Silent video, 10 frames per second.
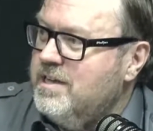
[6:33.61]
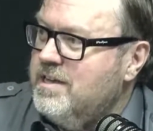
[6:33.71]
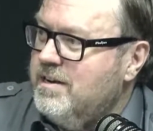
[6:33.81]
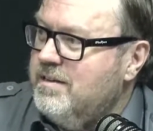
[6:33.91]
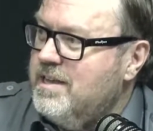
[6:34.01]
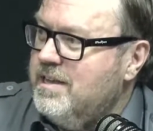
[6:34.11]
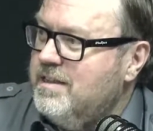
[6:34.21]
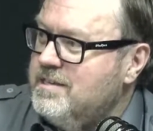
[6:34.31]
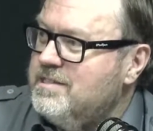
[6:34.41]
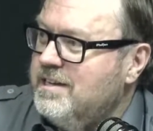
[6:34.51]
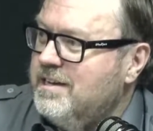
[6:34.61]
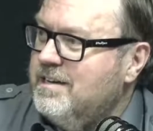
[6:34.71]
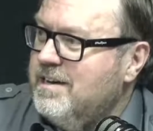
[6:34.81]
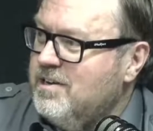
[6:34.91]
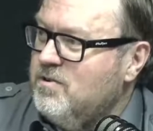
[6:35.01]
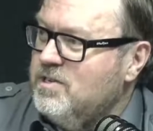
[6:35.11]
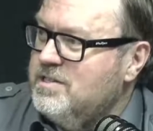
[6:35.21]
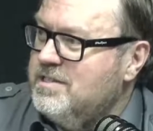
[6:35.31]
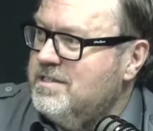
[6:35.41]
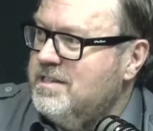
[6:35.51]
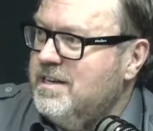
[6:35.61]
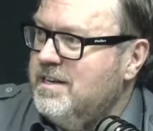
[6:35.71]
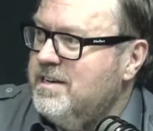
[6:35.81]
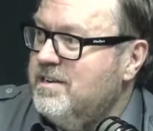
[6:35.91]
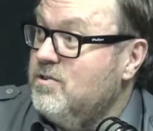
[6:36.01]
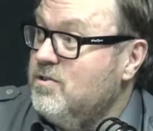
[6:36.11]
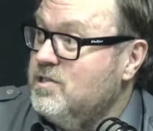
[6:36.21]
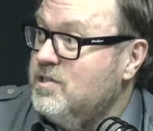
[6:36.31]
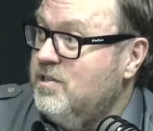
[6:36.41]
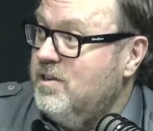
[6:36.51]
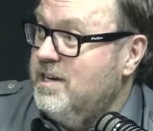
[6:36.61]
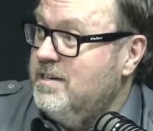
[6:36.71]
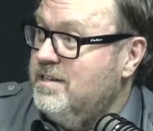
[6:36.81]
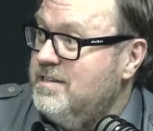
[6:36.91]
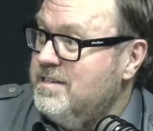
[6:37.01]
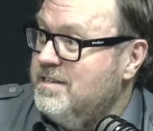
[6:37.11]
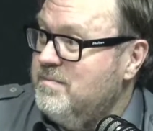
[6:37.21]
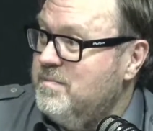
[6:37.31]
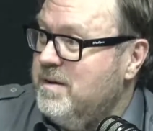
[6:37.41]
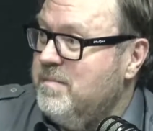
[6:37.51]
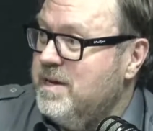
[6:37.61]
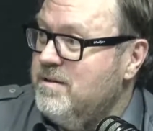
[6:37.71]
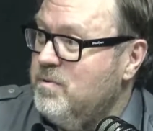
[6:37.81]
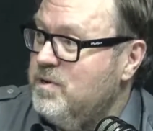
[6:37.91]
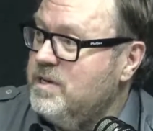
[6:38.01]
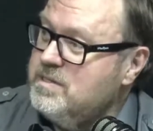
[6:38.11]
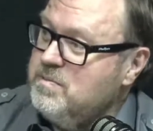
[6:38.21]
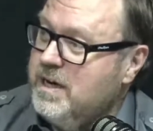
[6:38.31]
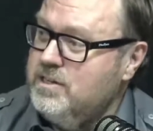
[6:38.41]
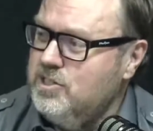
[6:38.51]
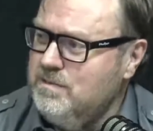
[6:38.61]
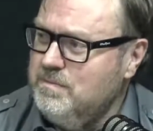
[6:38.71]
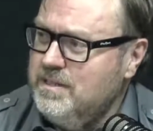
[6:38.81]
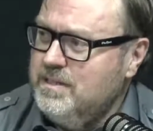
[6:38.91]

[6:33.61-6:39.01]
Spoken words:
to get this thing across the line and make it work as a partnership?